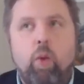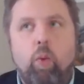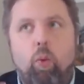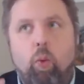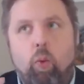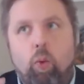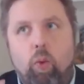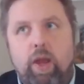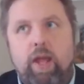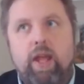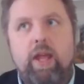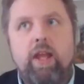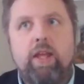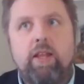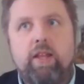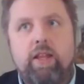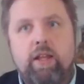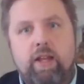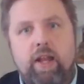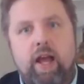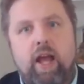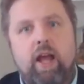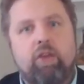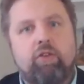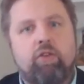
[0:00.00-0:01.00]
We,
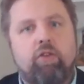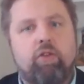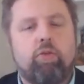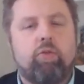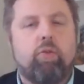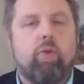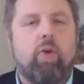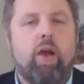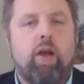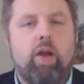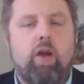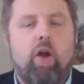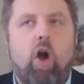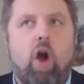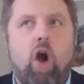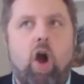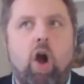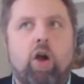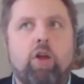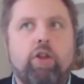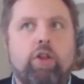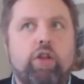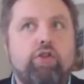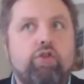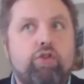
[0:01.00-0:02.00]
the nationalist right,
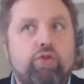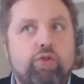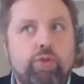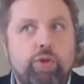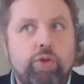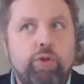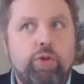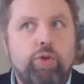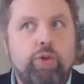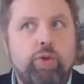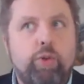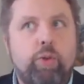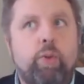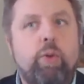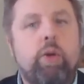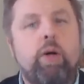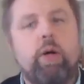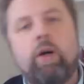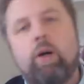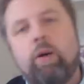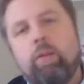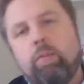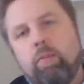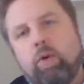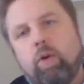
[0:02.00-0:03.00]
are the true
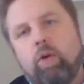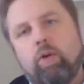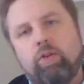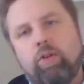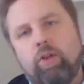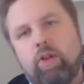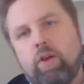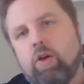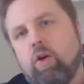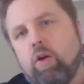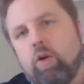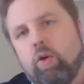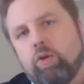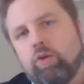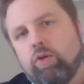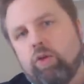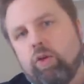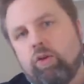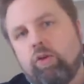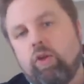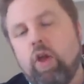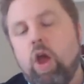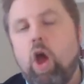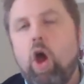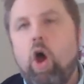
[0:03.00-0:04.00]

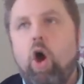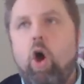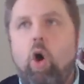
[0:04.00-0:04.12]
multiculturalists.